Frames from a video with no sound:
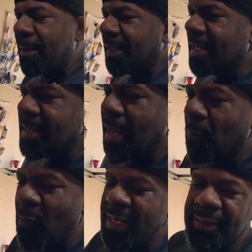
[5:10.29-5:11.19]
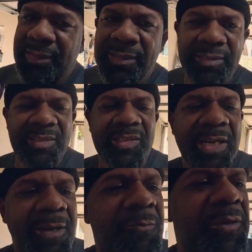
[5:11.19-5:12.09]
Cannot wait to
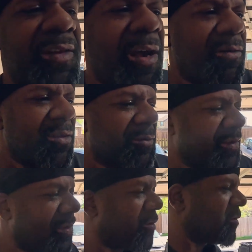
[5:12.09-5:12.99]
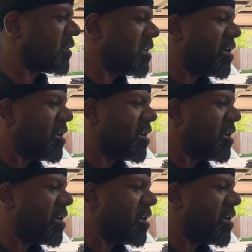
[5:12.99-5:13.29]
share with y'all the results.